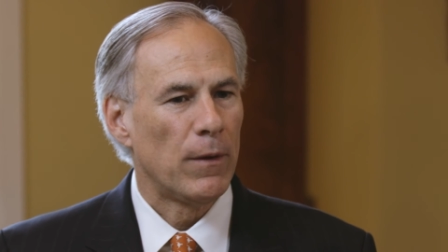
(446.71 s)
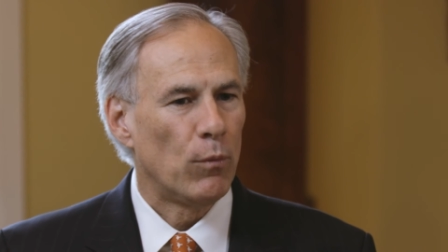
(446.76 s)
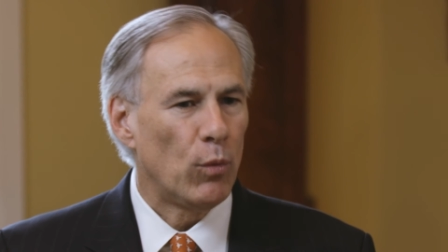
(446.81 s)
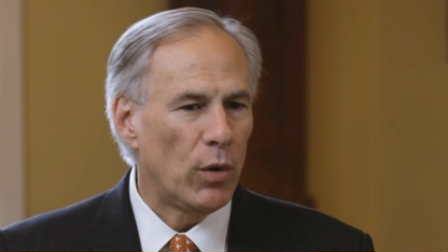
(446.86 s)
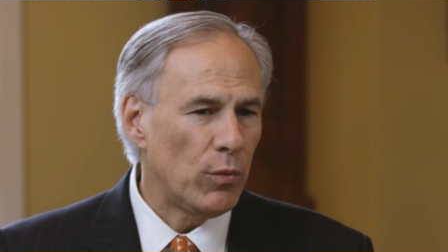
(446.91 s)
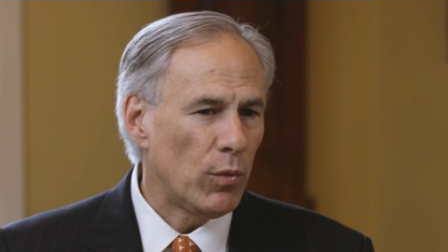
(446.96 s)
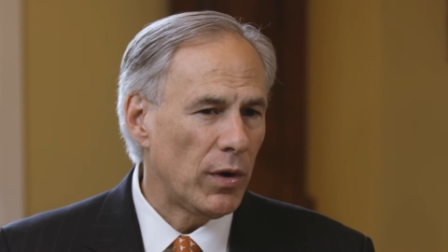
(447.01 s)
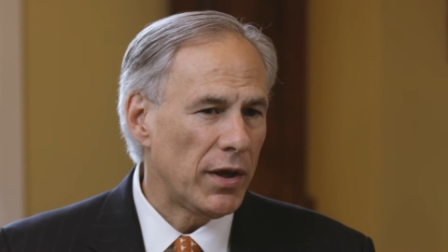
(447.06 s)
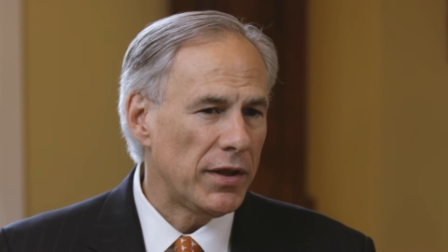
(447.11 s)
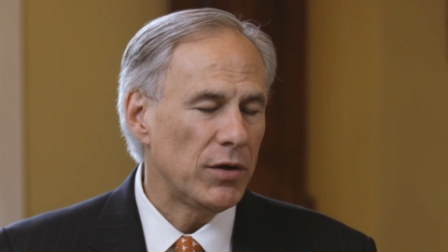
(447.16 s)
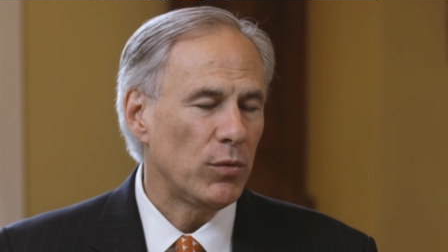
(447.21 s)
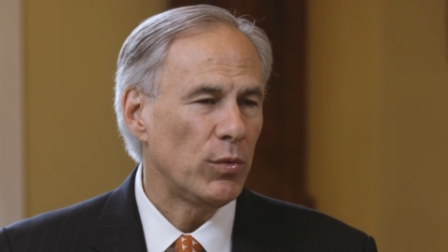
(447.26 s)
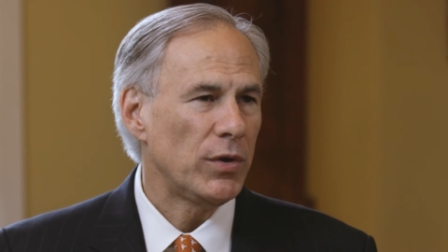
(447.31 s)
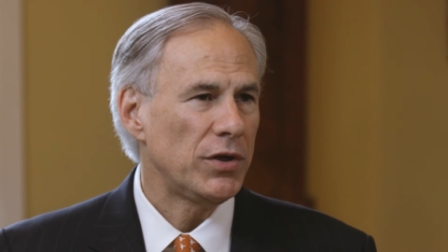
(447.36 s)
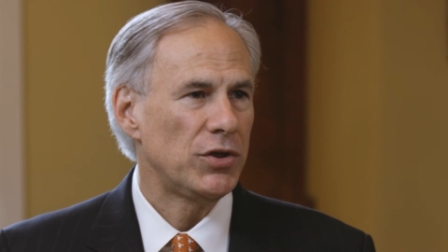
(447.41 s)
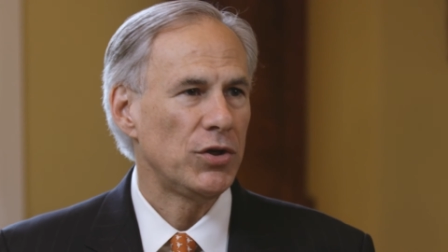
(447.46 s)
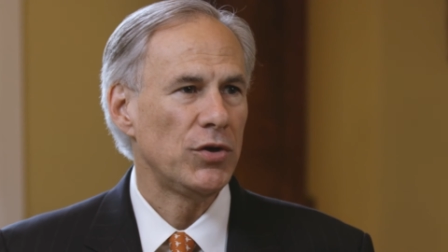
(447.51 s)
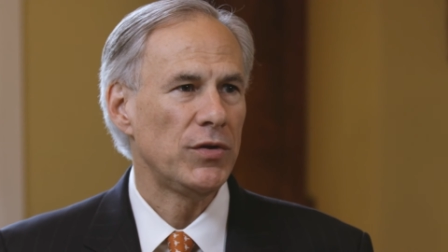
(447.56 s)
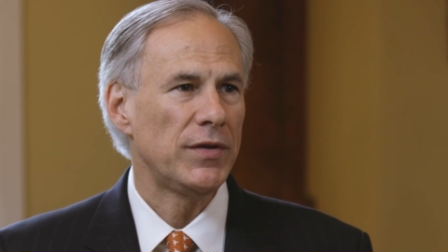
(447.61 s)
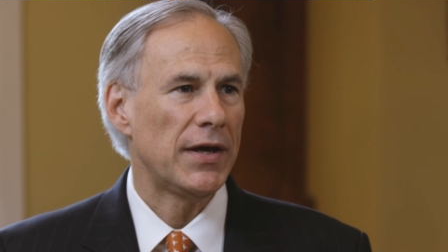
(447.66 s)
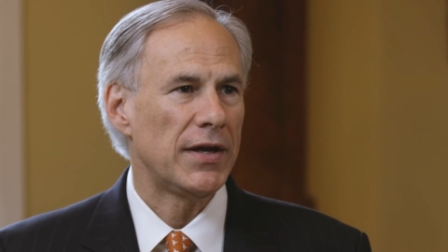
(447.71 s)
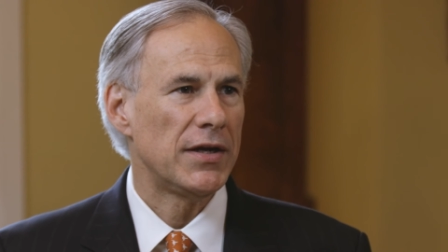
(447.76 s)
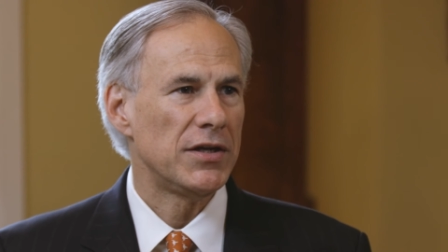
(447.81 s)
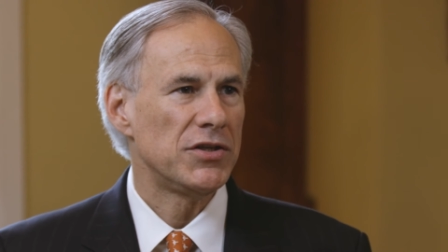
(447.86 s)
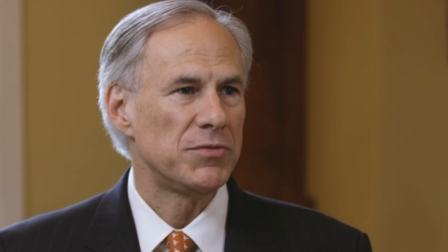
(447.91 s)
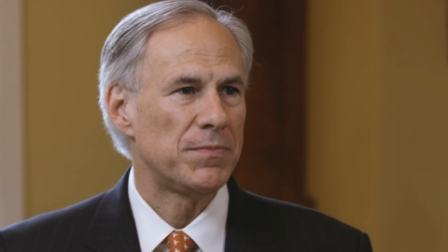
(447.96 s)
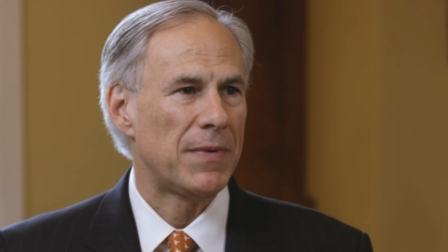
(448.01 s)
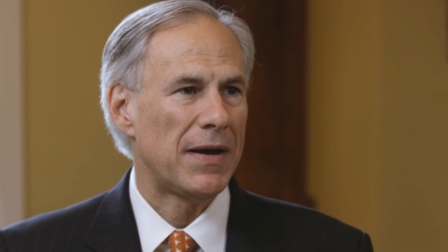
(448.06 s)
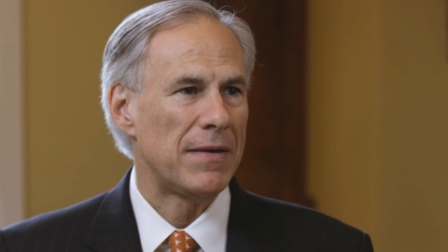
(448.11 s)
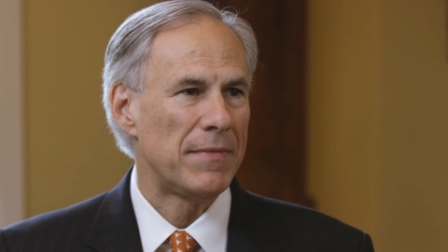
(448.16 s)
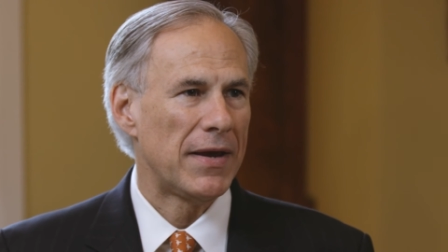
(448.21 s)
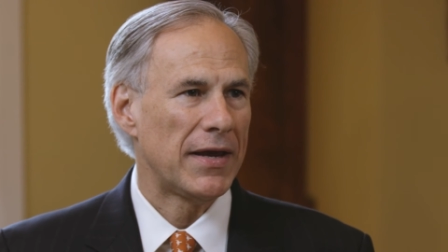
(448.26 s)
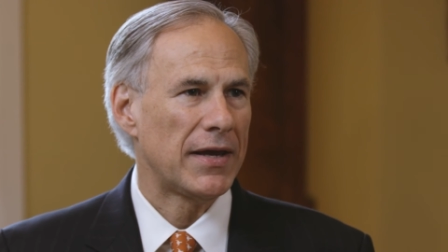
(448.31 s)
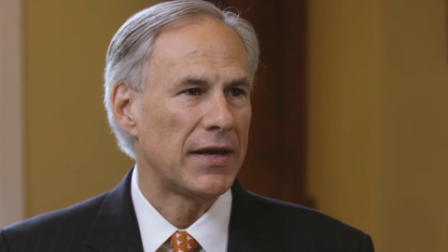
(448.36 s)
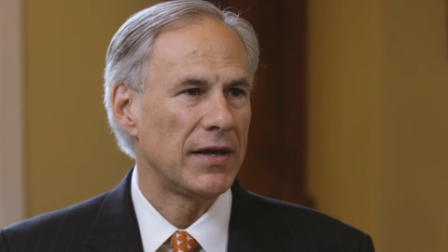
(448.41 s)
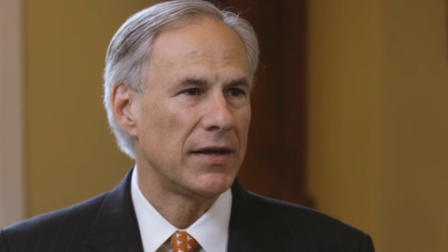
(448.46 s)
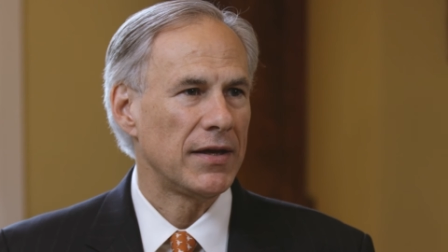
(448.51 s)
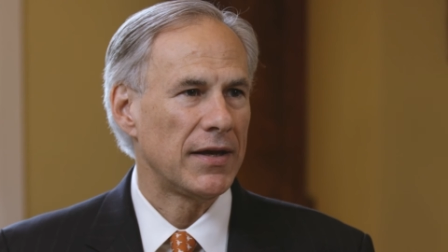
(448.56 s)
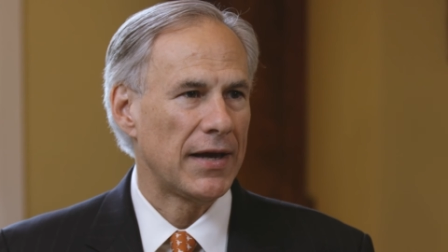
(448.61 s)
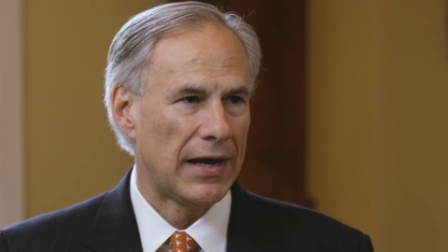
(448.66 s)
One way that we do that is by
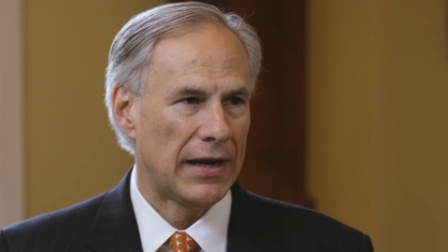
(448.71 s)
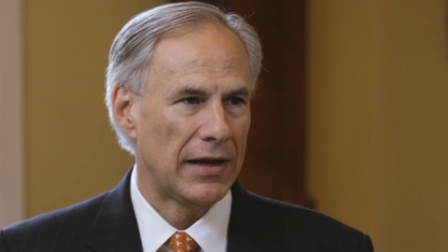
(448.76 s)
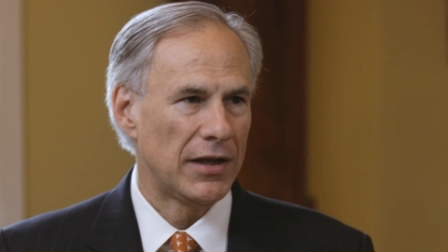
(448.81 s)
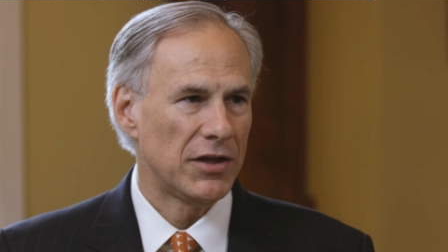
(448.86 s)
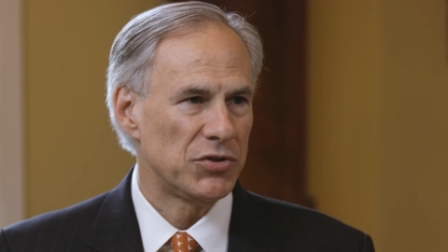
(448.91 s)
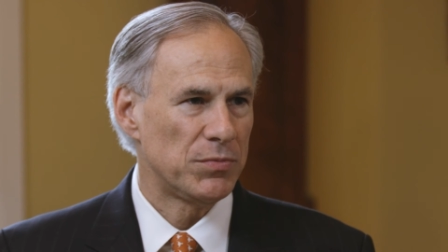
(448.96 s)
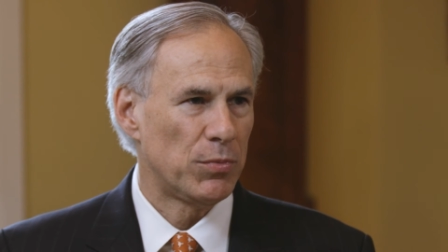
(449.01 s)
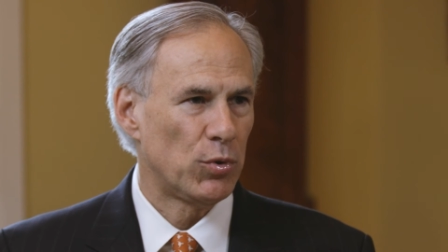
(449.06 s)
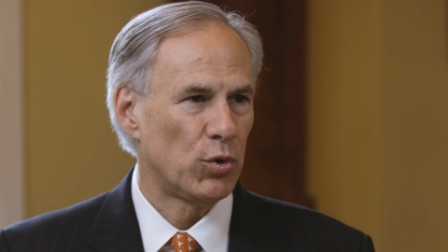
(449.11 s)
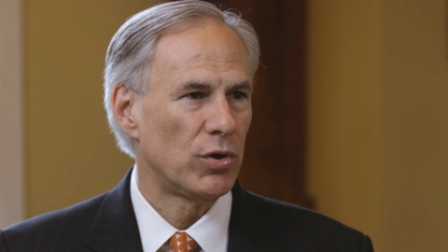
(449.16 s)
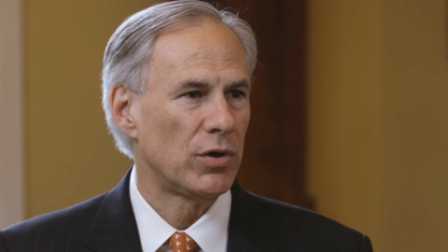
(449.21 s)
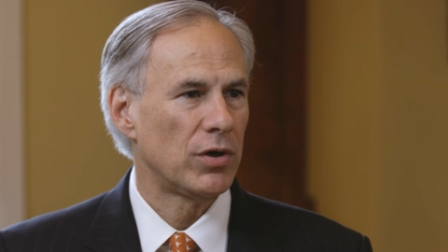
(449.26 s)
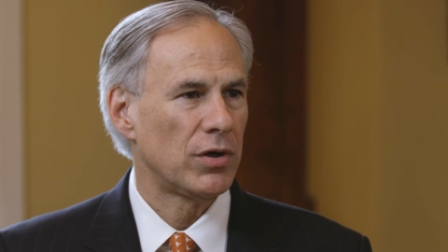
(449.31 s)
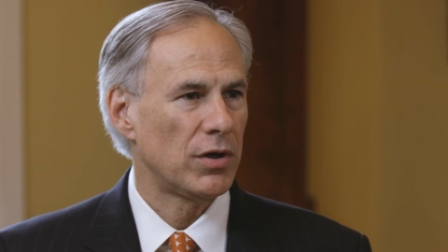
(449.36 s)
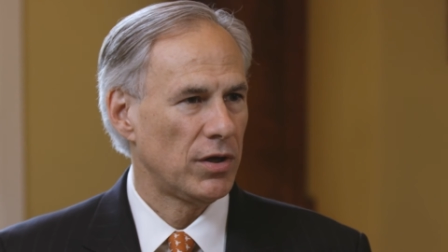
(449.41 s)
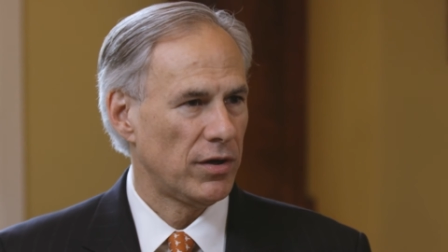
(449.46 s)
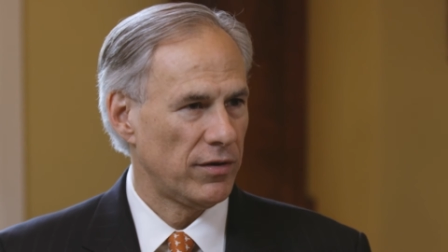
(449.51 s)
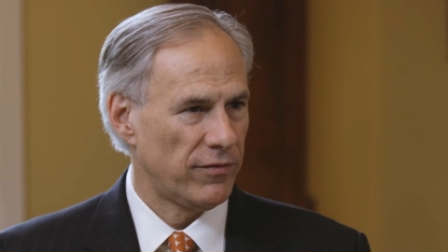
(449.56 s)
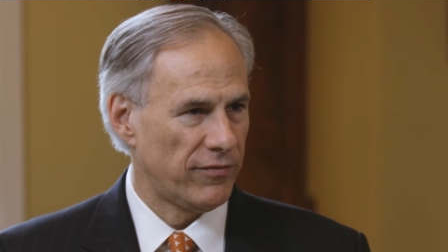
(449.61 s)
making college more